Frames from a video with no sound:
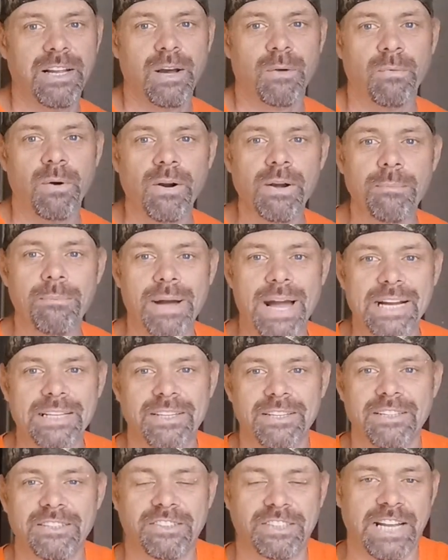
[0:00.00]
Welcome back to
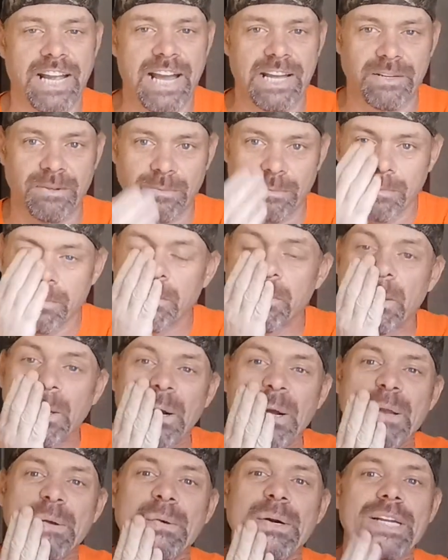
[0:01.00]
the channel. So
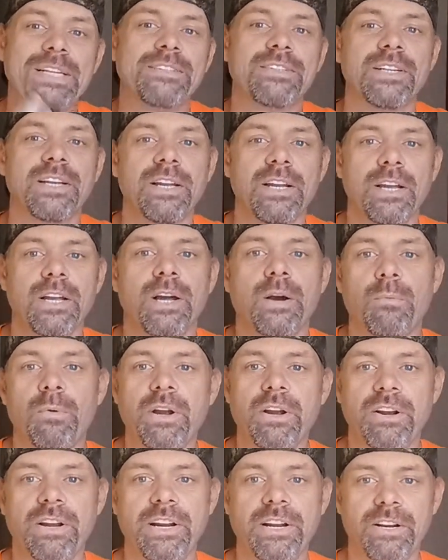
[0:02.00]
anyways, we
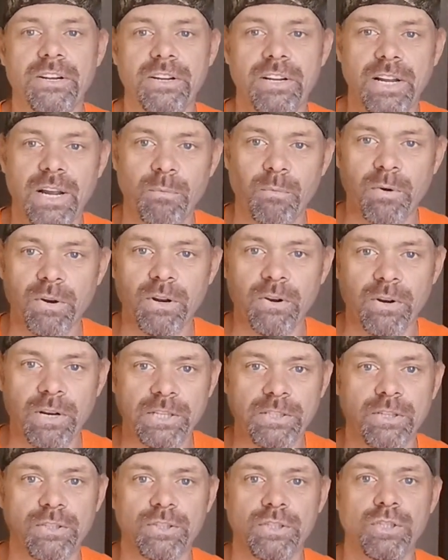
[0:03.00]
are here and we're going
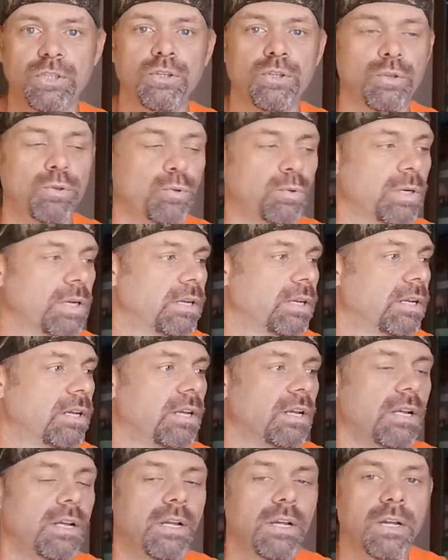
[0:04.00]
to do
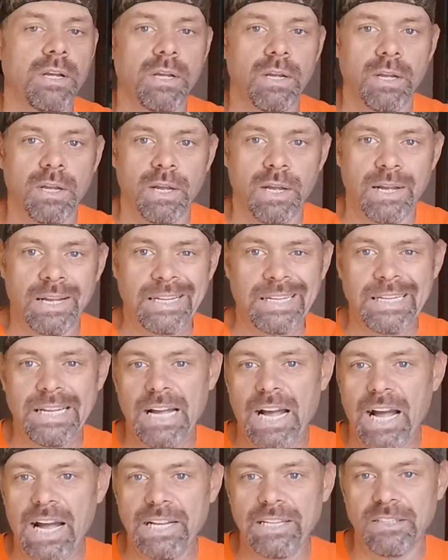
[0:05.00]

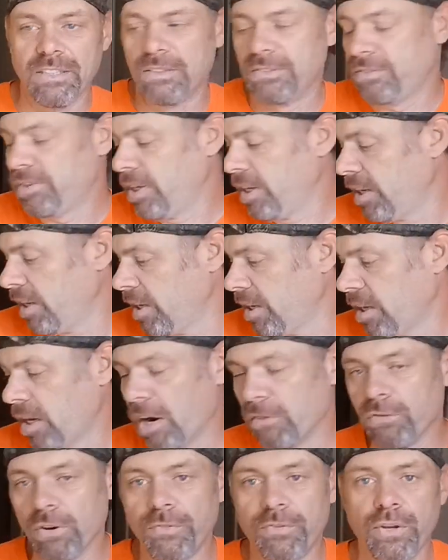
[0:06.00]
kind of a
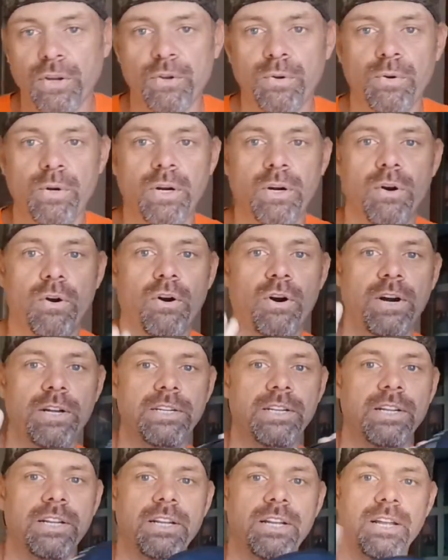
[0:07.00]
review on
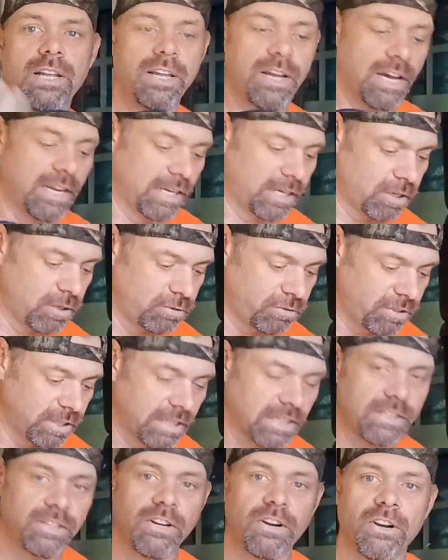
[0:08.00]
an acoustic
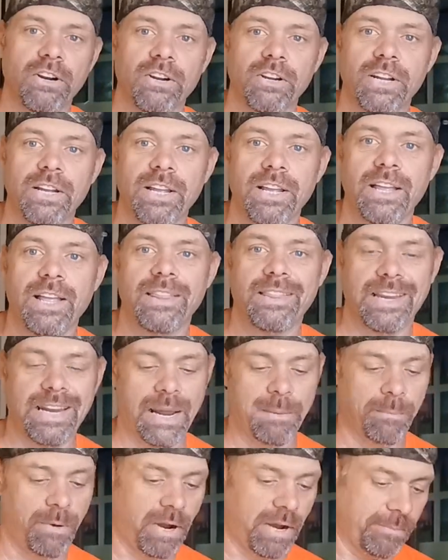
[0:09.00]
guitar that I
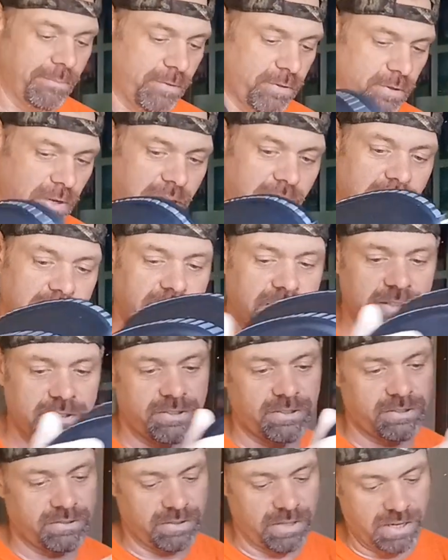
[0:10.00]
bought. So I got
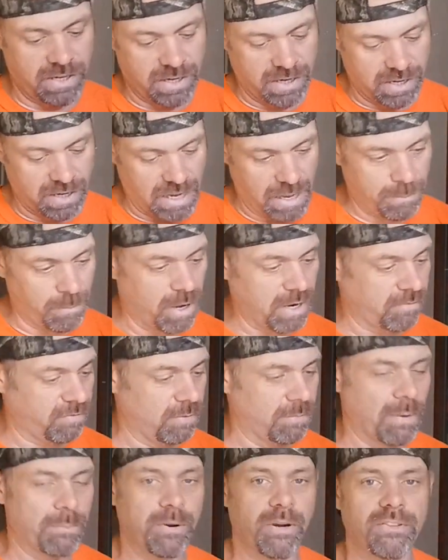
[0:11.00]
this, I bought it for
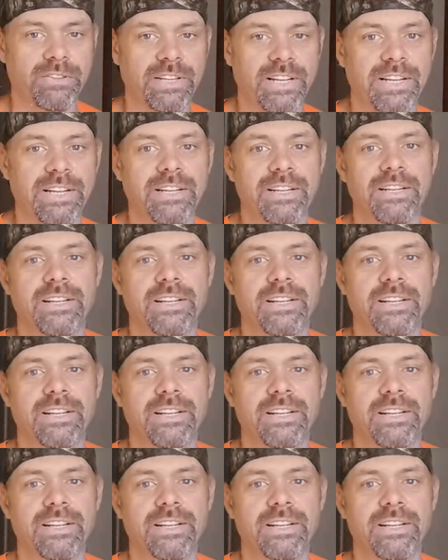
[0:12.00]
my birthday.